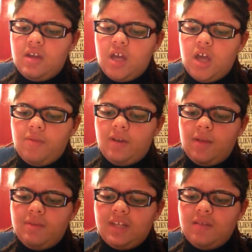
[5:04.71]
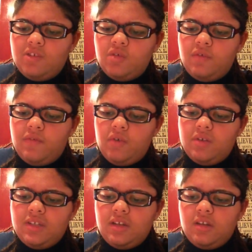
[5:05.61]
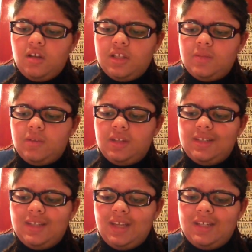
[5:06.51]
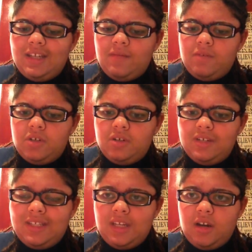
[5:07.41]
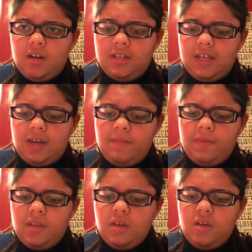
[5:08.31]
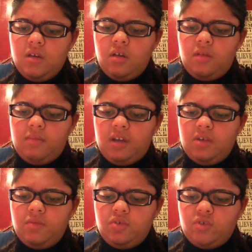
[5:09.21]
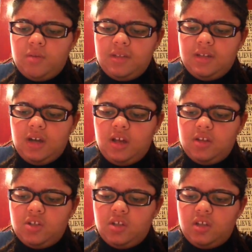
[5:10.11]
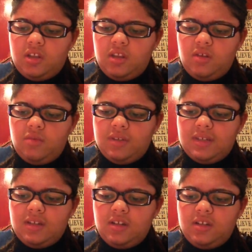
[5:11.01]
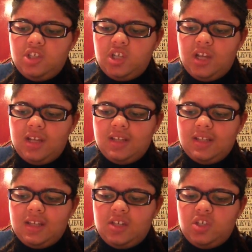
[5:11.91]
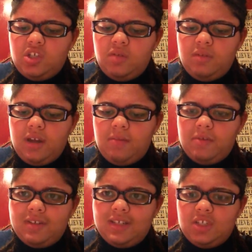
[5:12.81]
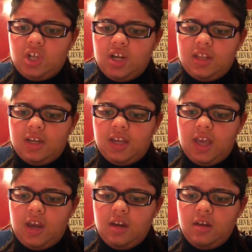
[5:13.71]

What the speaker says: However, every time she would focus on thoughts related to the idea of returning to see Hardeen, her mind would drift to the knowledge that there was little chance that she would ever see Jonathan again.